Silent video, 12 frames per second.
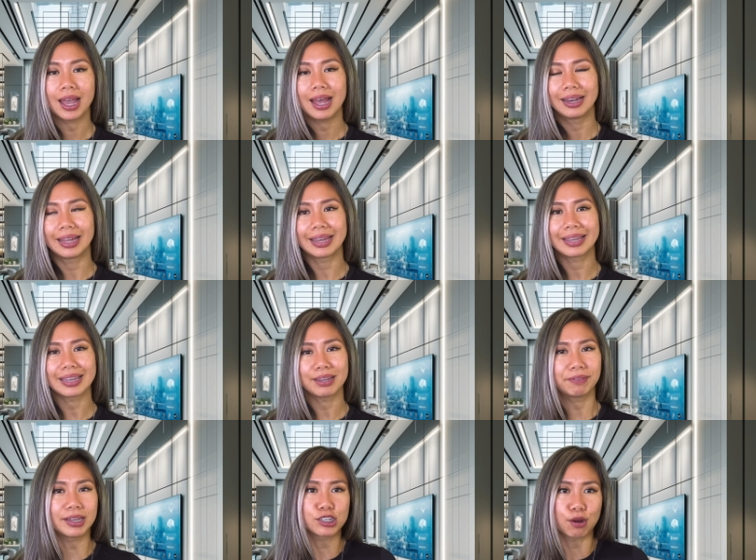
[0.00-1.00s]
Like, if
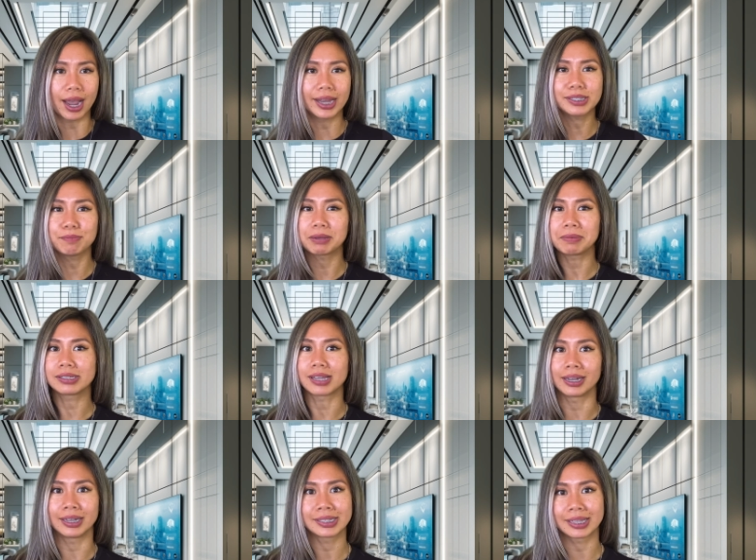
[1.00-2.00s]
they try to make me
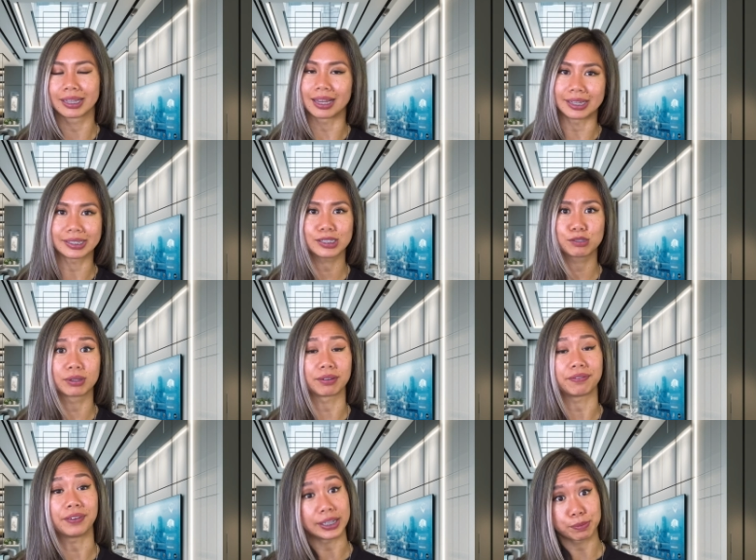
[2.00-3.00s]
sign into the glasses with a
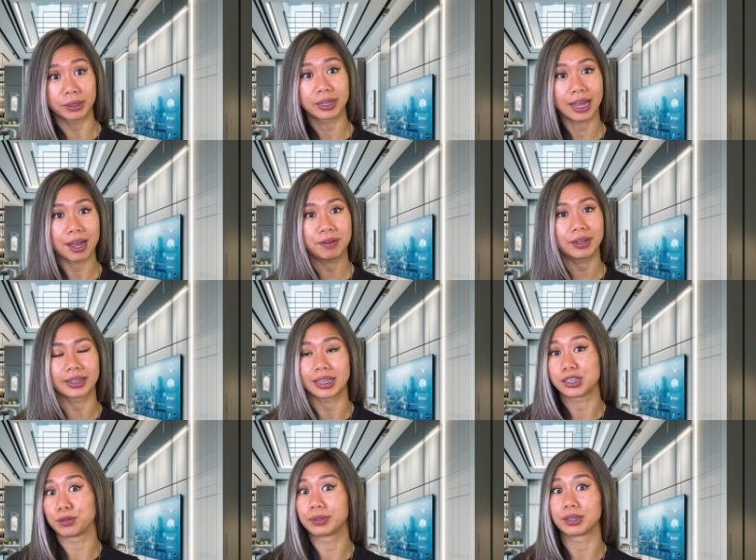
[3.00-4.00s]
Facebook account like they
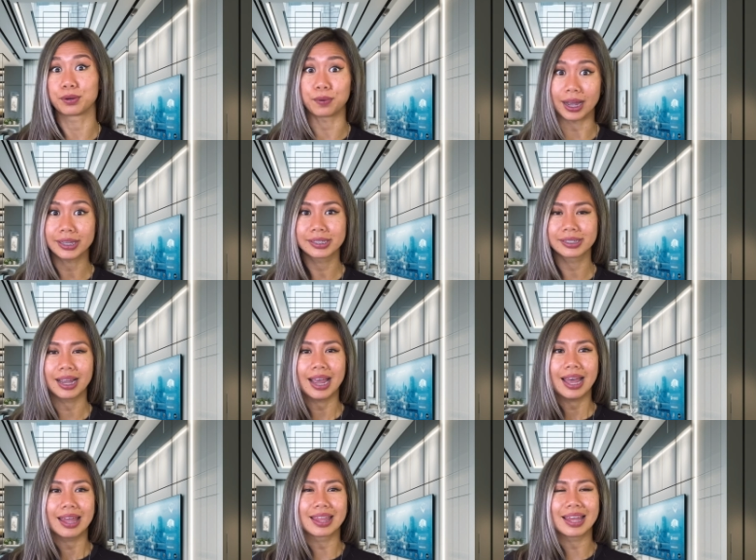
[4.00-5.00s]
do with the Quest,
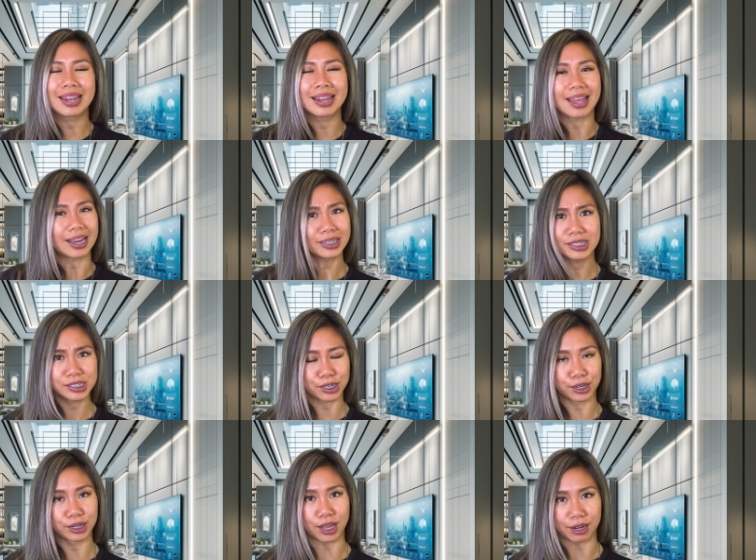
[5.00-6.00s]
then that could deter
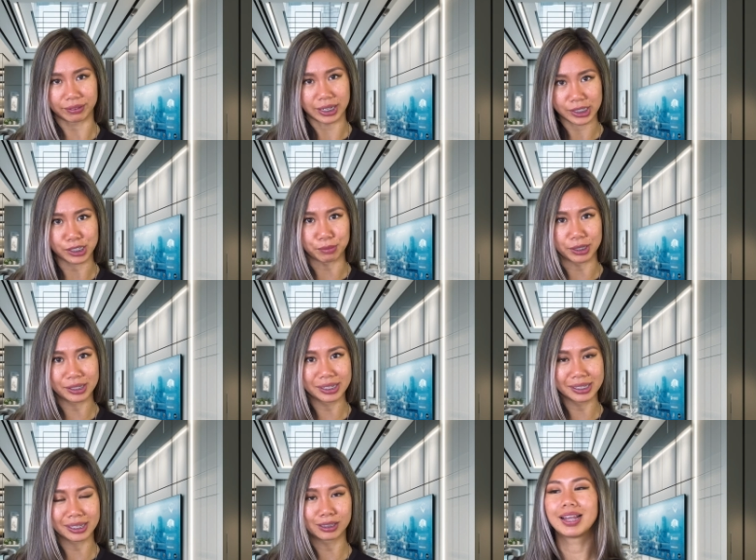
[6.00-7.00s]
a lot of
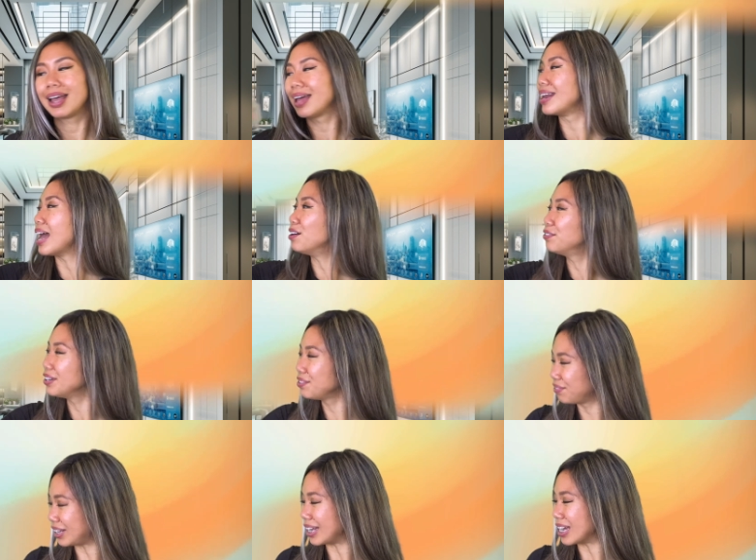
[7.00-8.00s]
customers. Now for
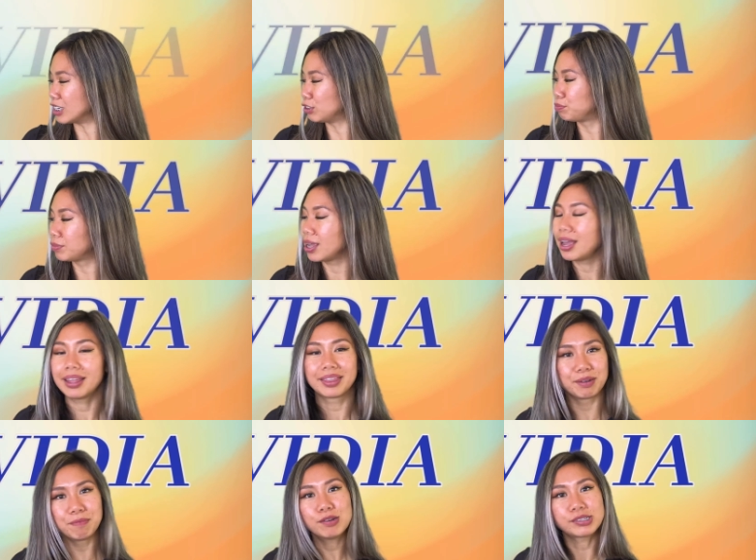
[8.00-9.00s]
NVIDIA. They're
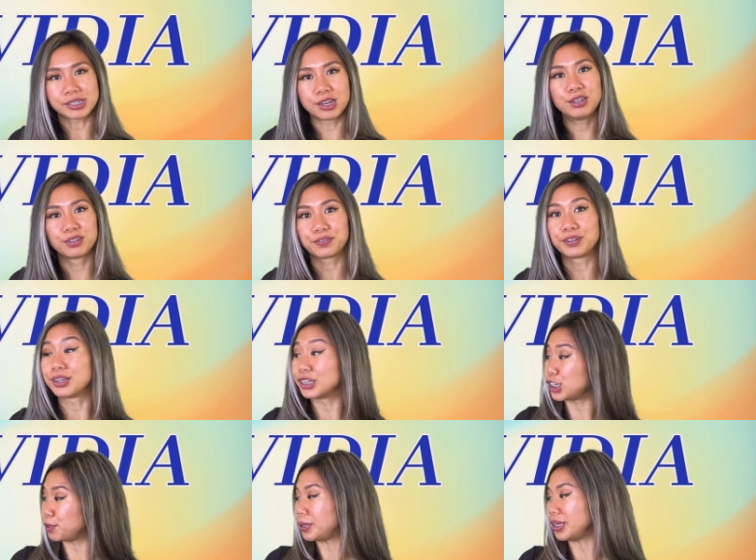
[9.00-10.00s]
most known for their
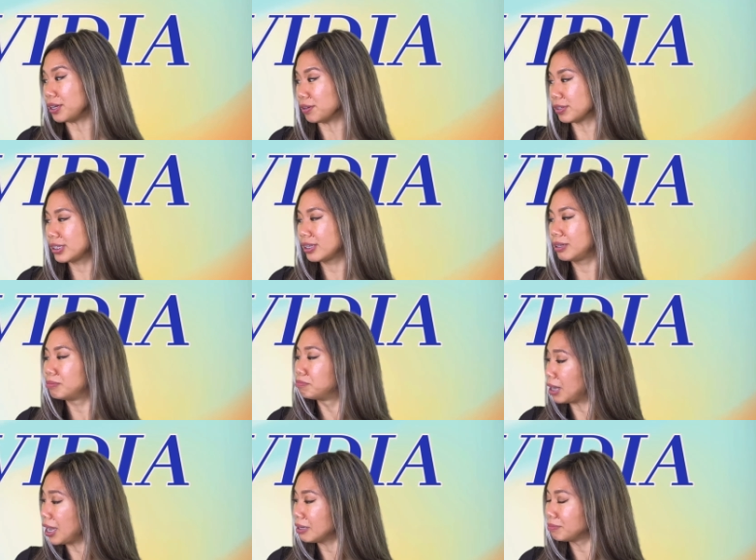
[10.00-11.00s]
GPUs,
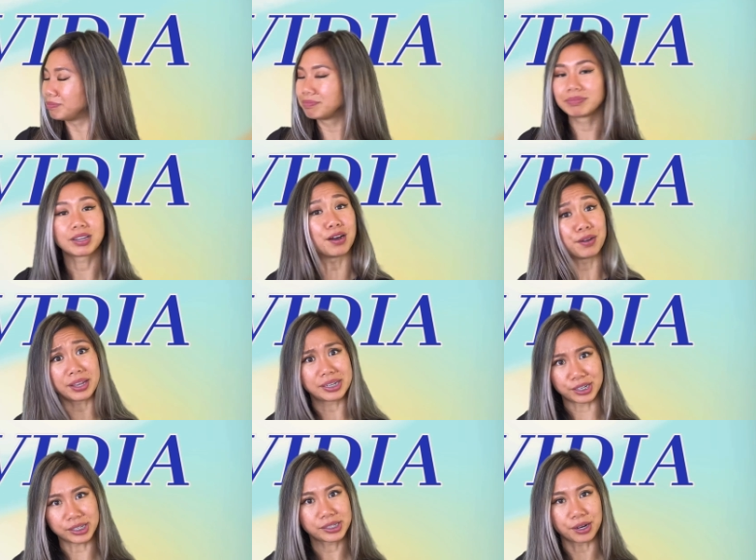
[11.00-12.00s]
but are they
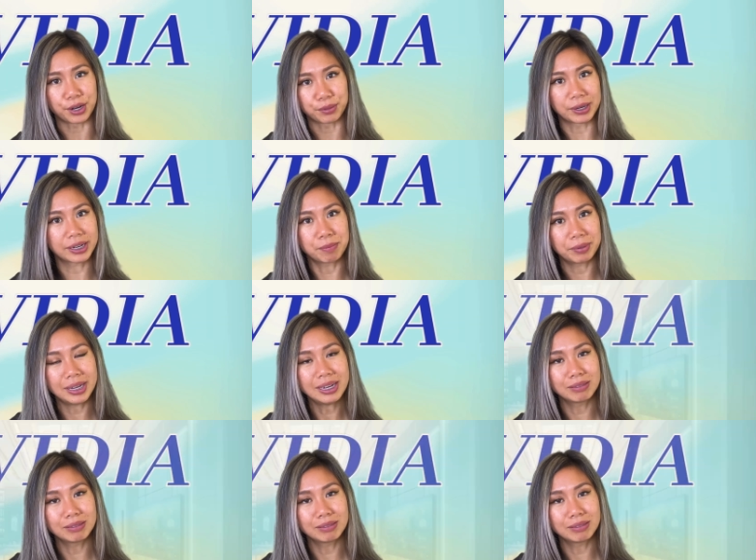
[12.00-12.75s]
just a hardware company?